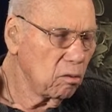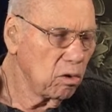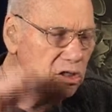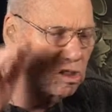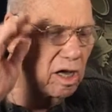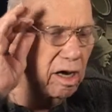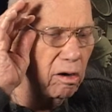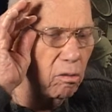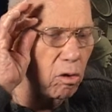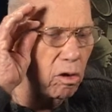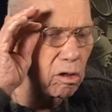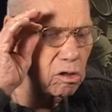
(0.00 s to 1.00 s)
we set a
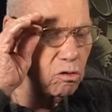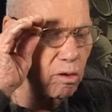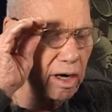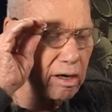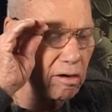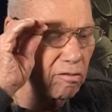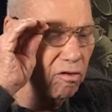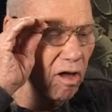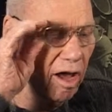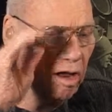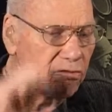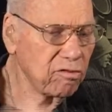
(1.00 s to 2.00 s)
world's record
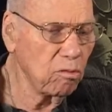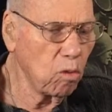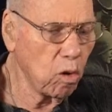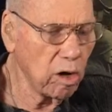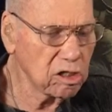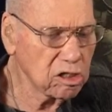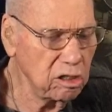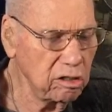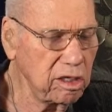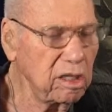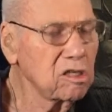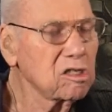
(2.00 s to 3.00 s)
flying from
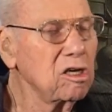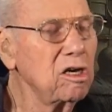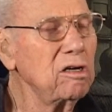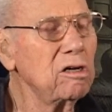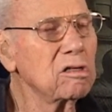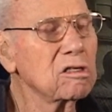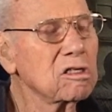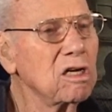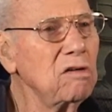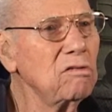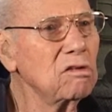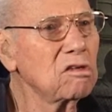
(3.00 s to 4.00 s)
Washington, D.C. to
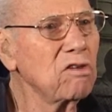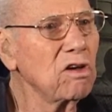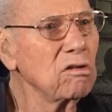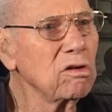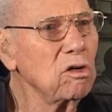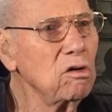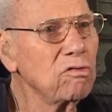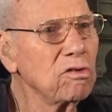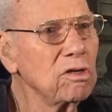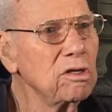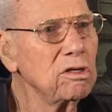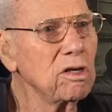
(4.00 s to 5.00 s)
Stephenville,
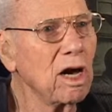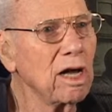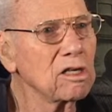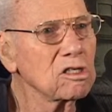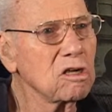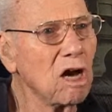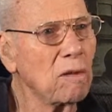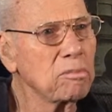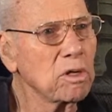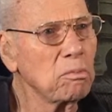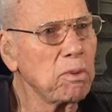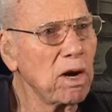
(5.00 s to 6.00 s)
Newfoundland, nonstop
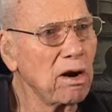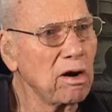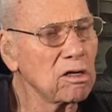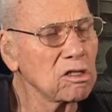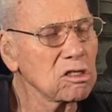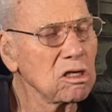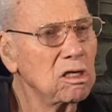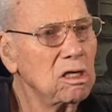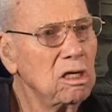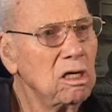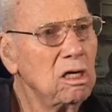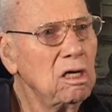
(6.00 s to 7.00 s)
to Paris,
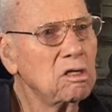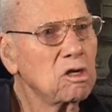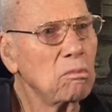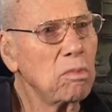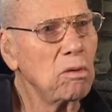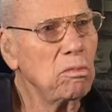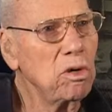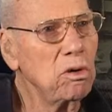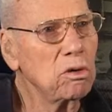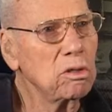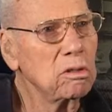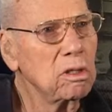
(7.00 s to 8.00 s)
to
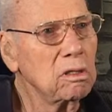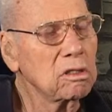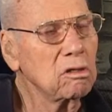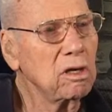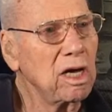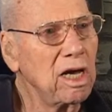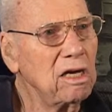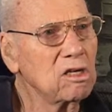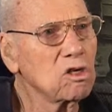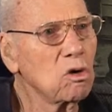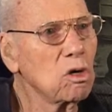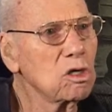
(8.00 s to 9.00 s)
Bermuda, to
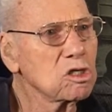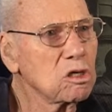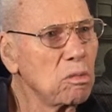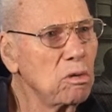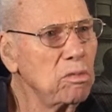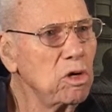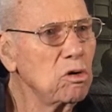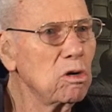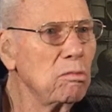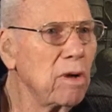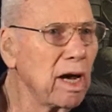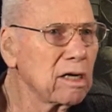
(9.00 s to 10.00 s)
Azores, to Bermuda,
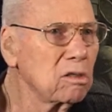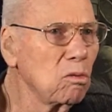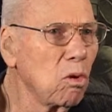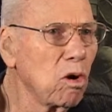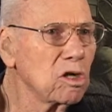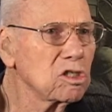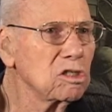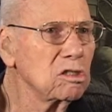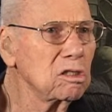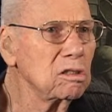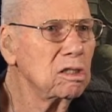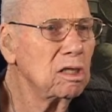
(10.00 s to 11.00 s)
and back to
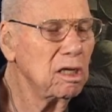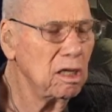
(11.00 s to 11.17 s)
Washington